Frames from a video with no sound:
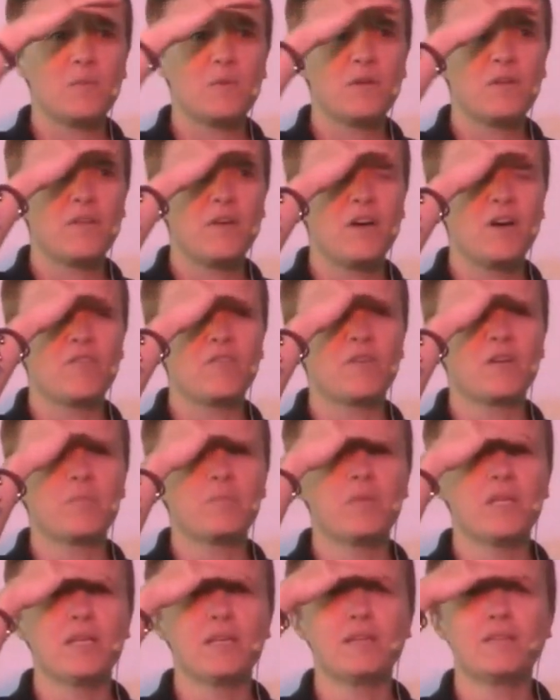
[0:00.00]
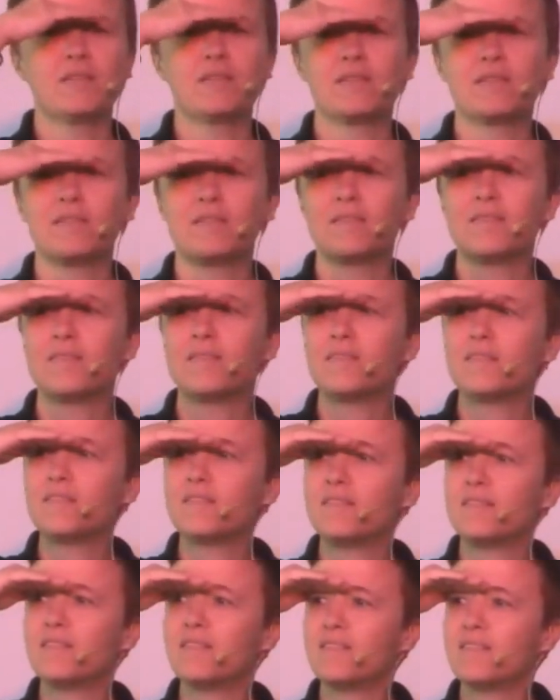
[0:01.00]
where are the offering plates?
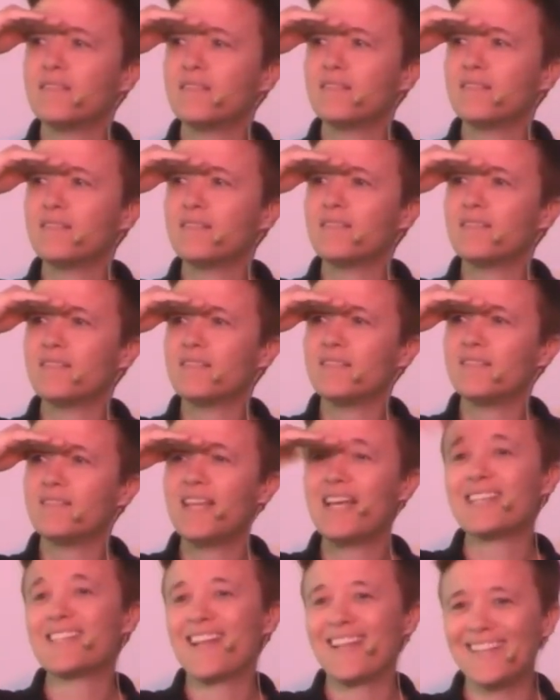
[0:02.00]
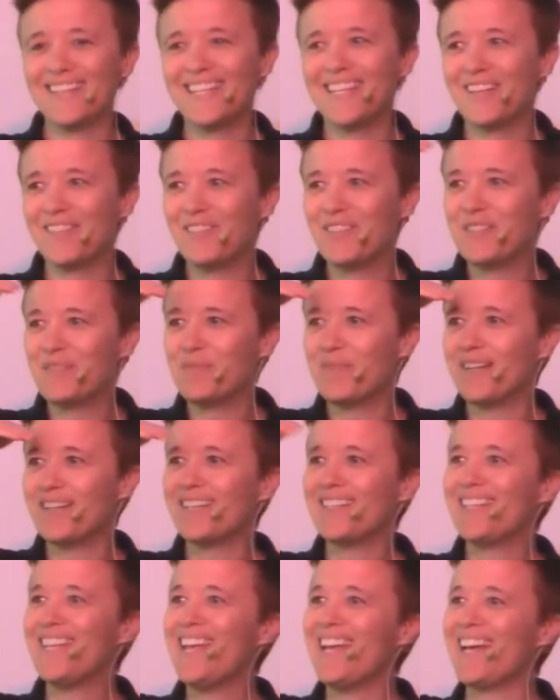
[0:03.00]
That's not the gift,
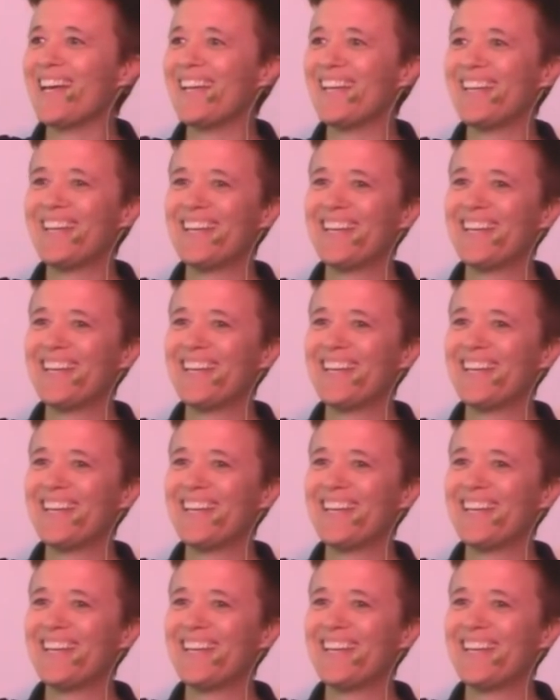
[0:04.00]
but yeah.